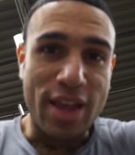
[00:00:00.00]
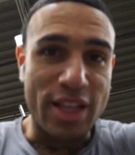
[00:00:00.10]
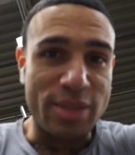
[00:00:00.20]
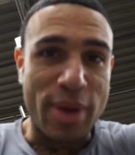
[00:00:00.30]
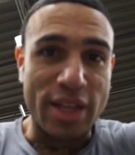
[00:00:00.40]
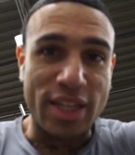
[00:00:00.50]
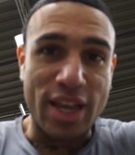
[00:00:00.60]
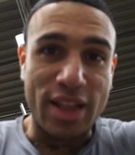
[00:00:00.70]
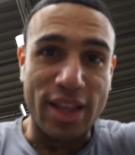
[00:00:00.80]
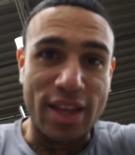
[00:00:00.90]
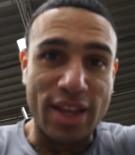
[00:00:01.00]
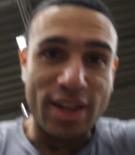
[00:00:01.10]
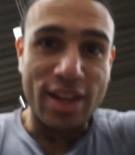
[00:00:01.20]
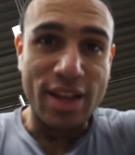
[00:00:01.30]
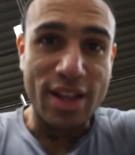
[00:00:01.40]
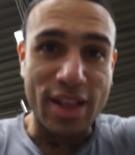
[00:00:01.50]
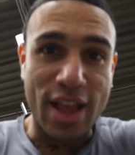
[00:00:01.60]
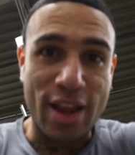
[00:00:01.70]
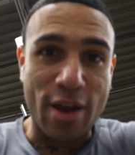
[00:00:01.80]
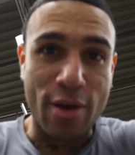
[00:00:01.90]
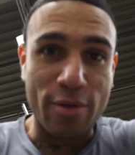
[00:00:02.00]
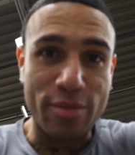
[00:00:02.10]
it's about to get lit. Lego.